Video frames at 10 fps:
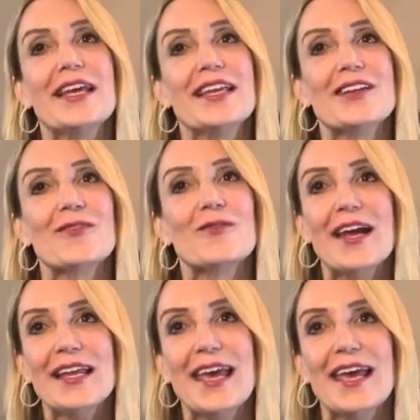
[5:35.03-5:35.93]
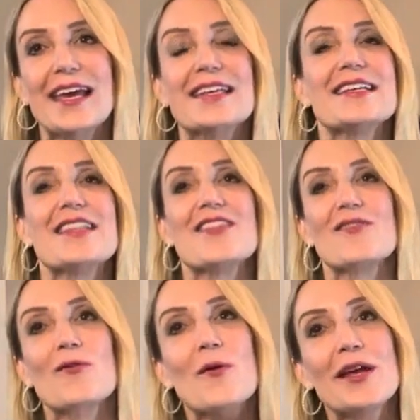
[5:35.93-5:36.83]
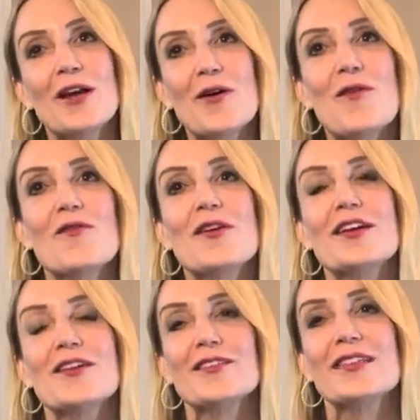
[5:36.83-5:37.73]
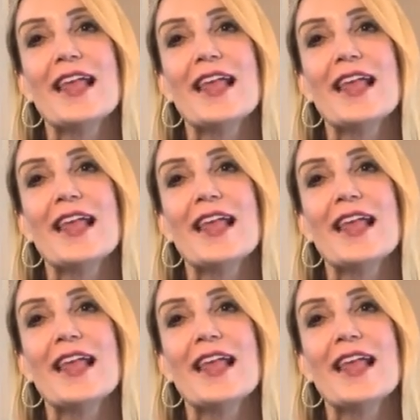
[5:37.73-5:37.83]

in your right hand and throw it over your